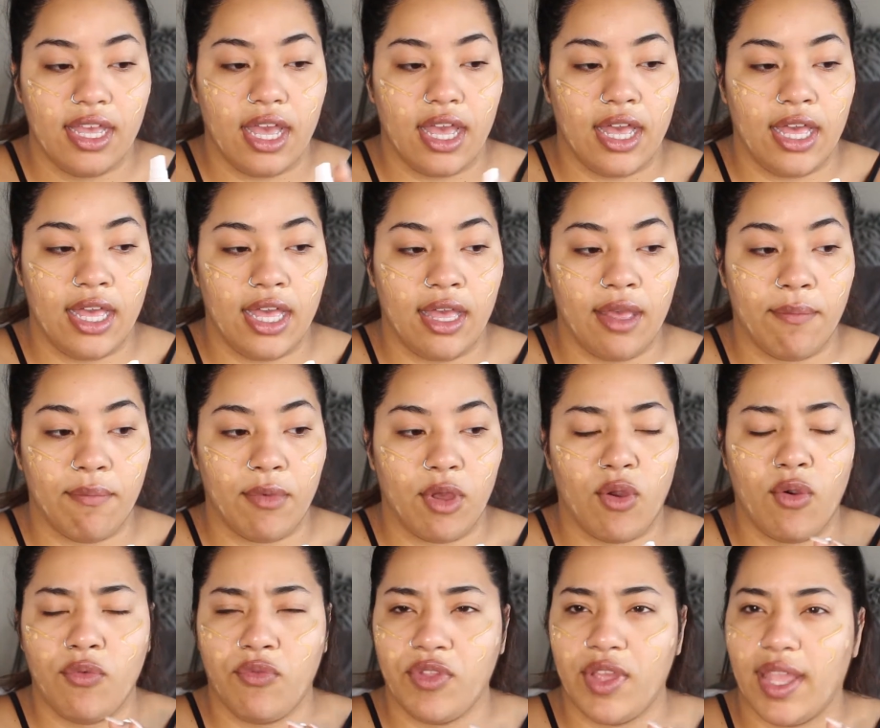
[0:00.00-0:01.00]

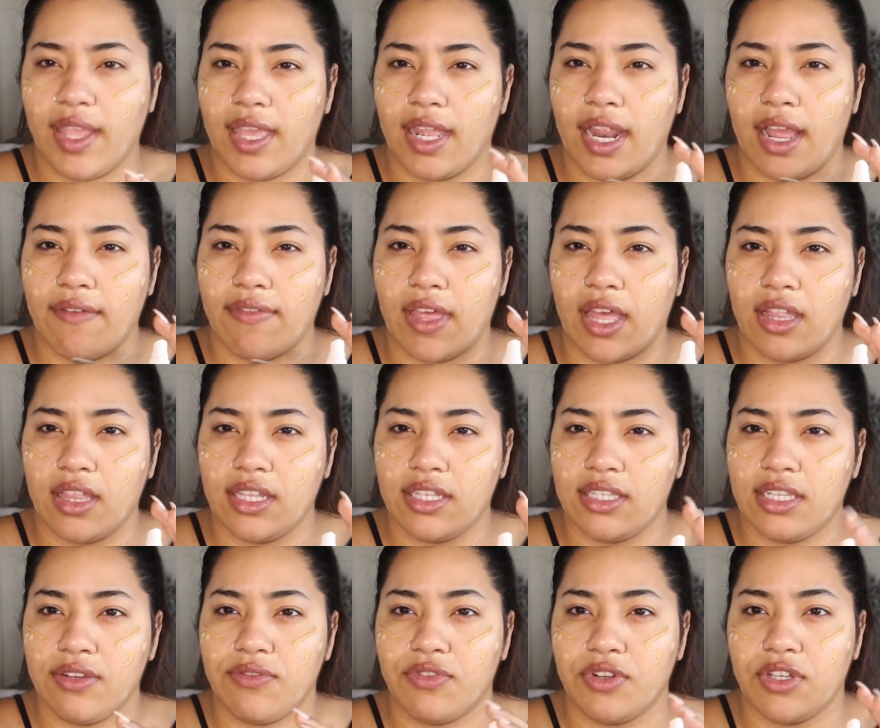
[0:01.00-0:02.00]
hopefully I can have that
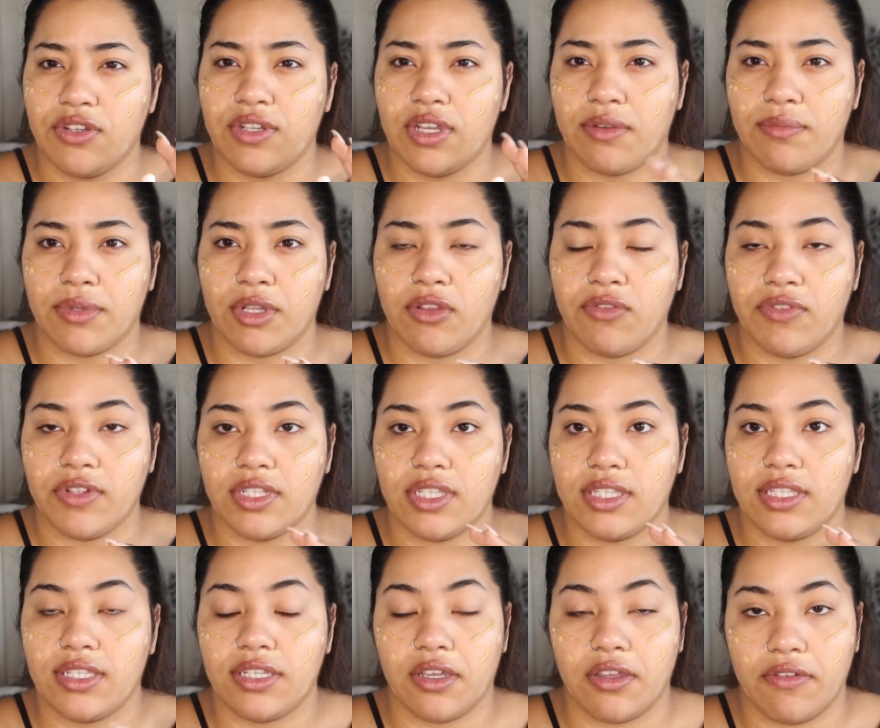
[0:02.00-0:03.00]
listed for you down below if it's
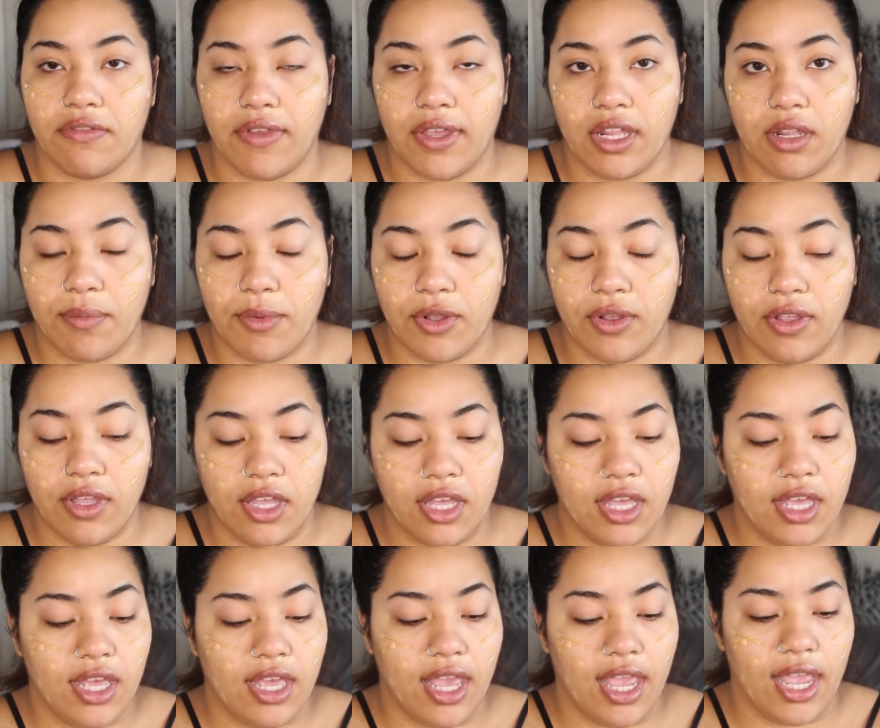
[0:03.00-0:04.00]
still available.
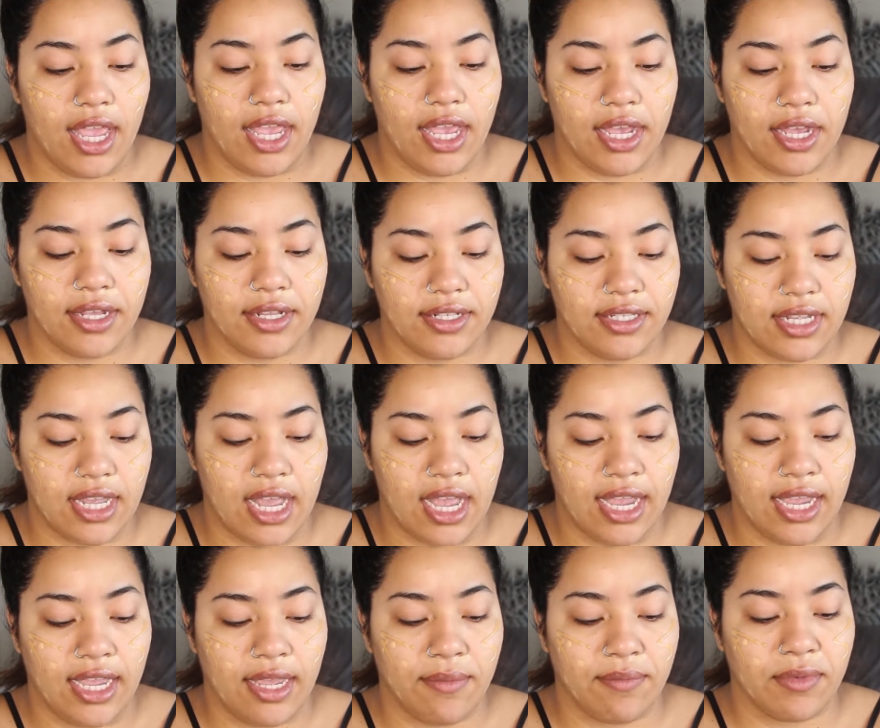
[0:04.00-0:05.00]
And
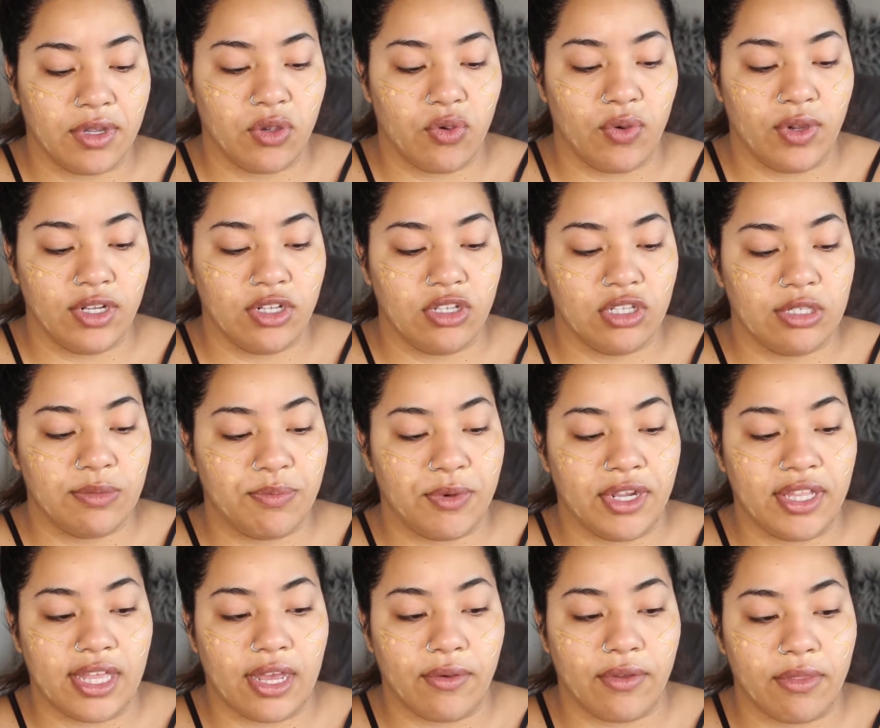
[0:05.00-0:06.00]
I am going to
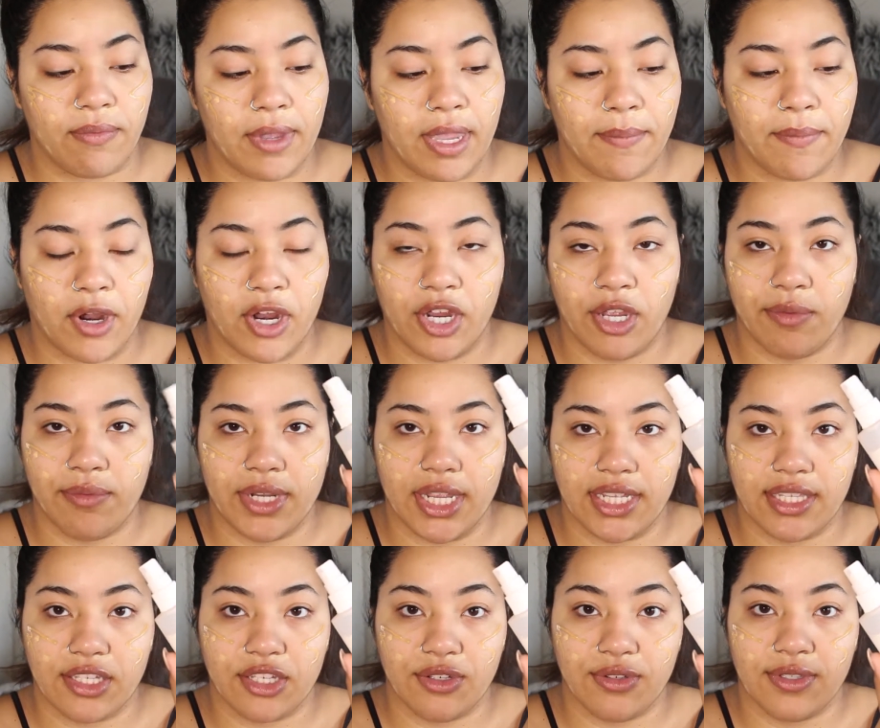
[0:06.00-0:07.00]
spray that with my Mario
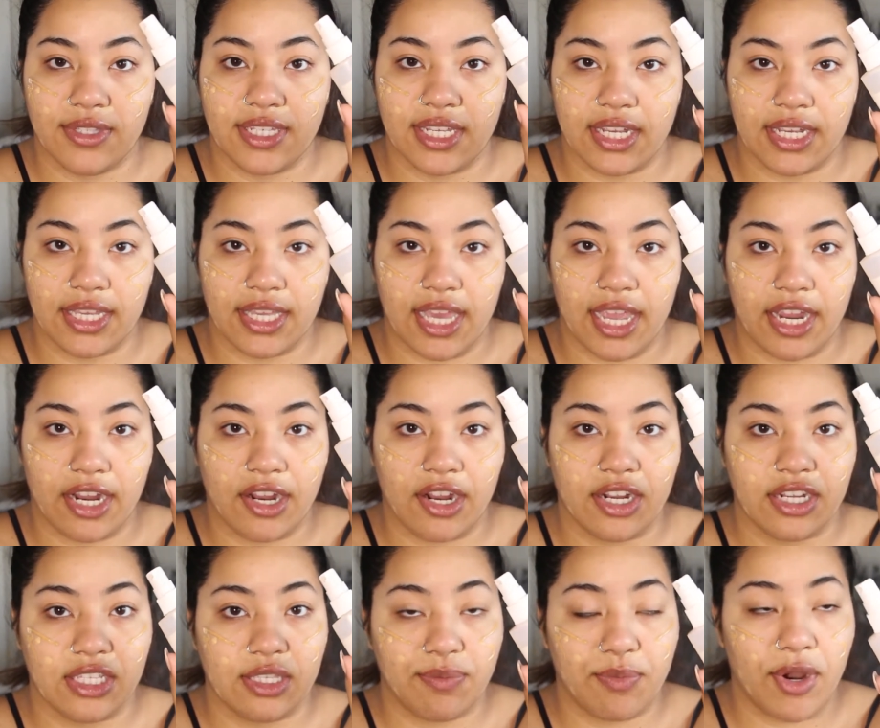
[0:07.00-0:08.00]
Badescu skincare
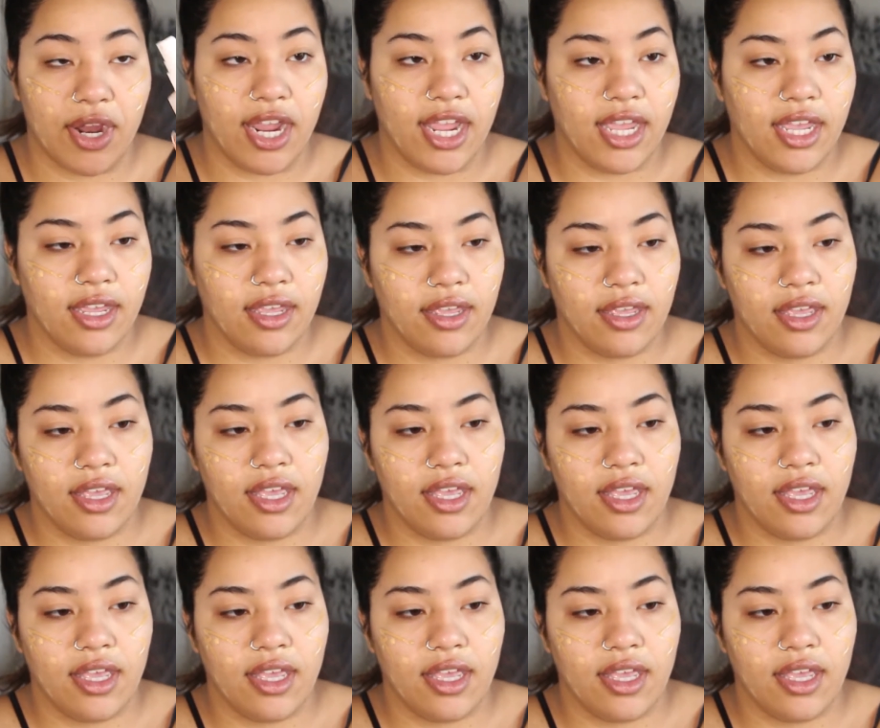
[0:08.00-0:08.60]
spray.